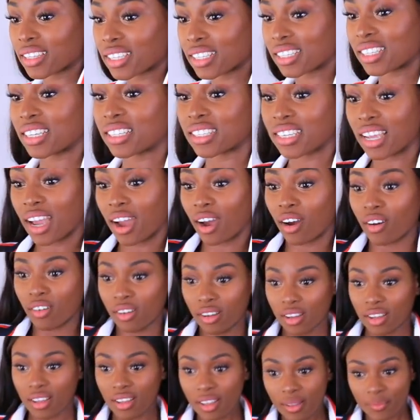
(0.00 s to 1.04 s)
the
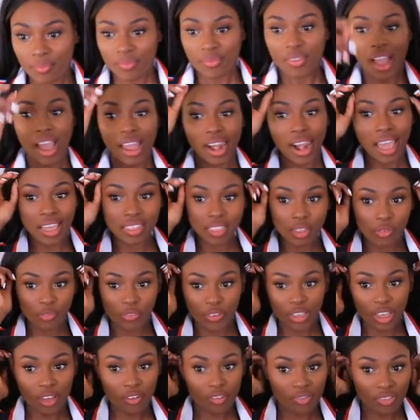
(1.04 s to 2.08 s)
detail. I like the
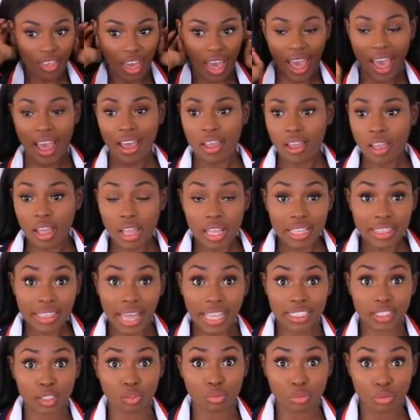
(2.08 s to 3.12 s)
fit of that.
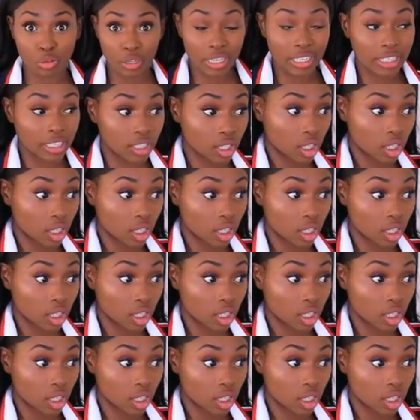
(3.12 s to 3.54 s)
That's really